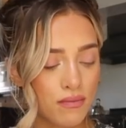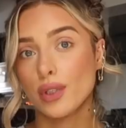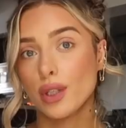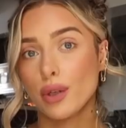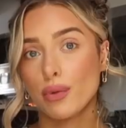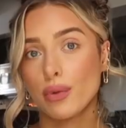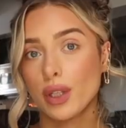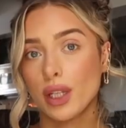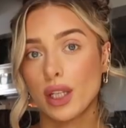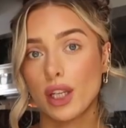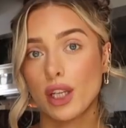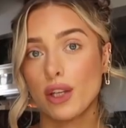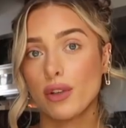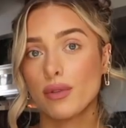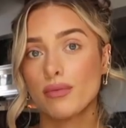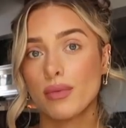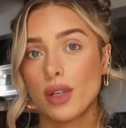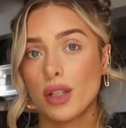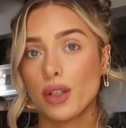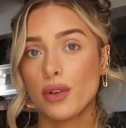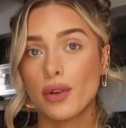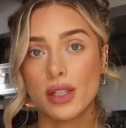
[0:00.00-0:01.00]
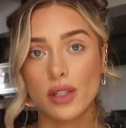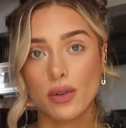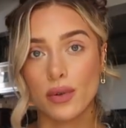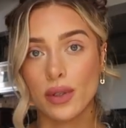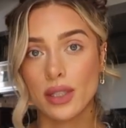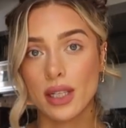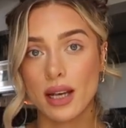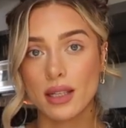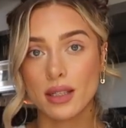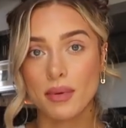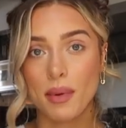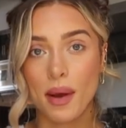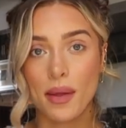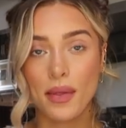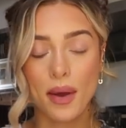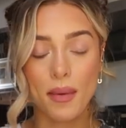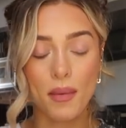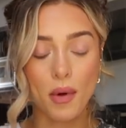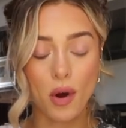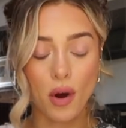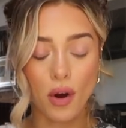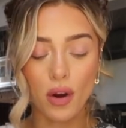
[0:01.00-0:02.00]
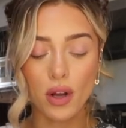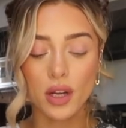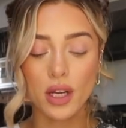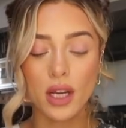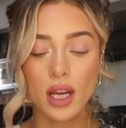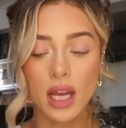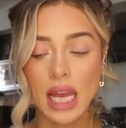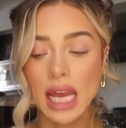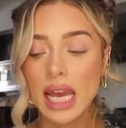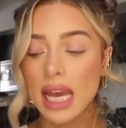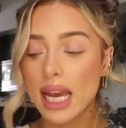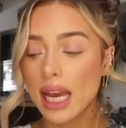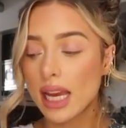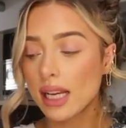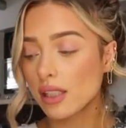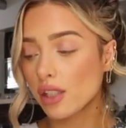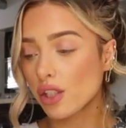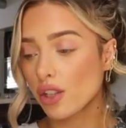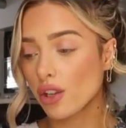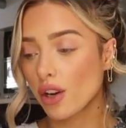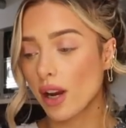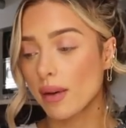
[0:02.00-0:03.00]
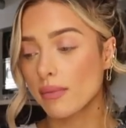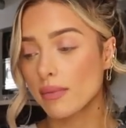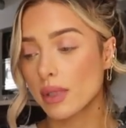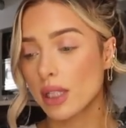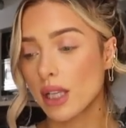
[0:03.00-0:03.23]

They're really cute. And you guys always ask about them on Instagram.